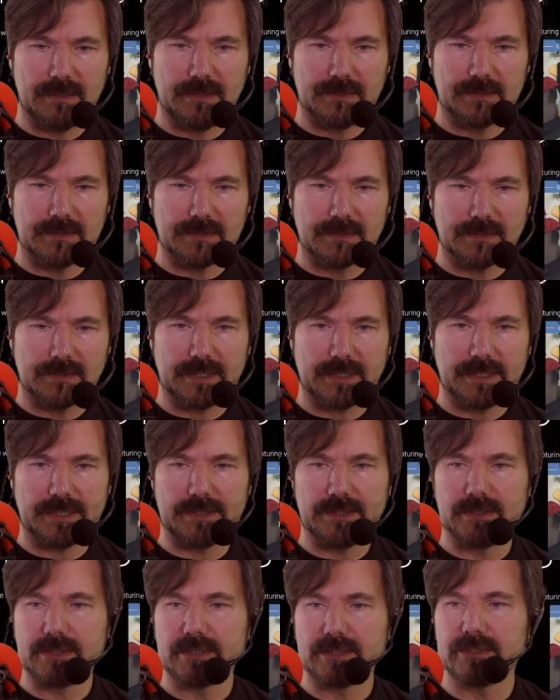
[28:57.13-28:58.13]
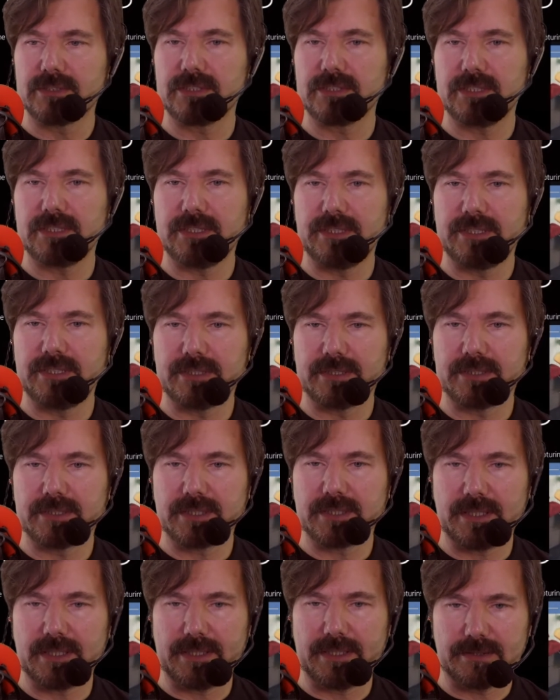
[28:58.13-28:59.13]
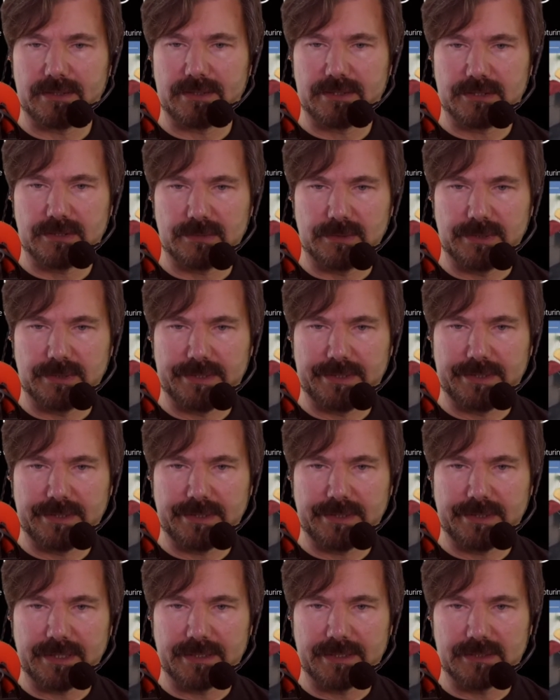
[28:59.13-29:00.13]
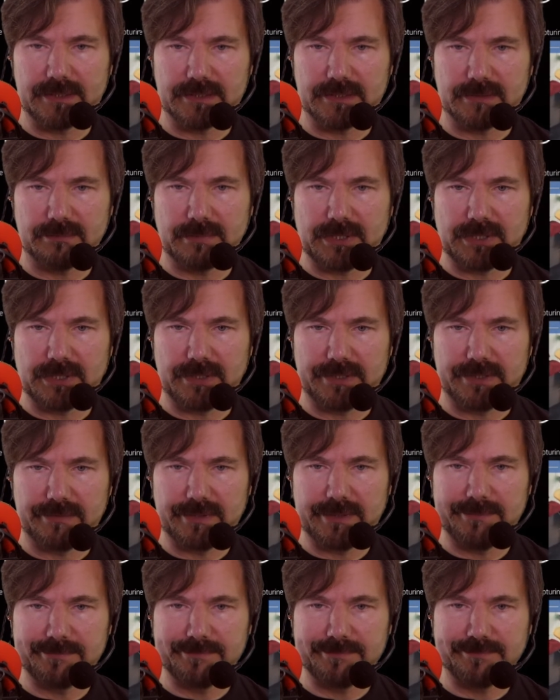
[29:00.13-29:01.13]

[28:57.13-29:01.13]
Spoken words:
so that you can see the entire screen and not just part of it.